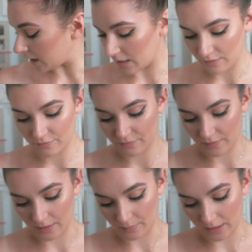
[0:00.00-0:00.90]
if
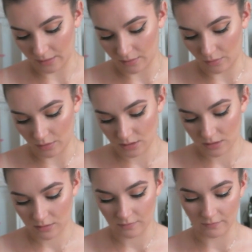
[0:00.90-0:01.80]
I'm like not
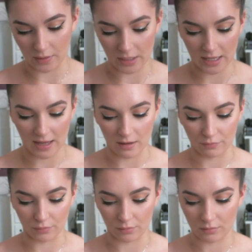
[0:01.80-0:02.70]
very
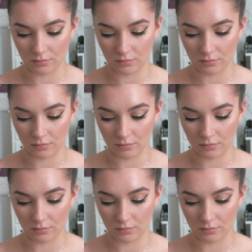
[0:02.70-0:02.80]
careful.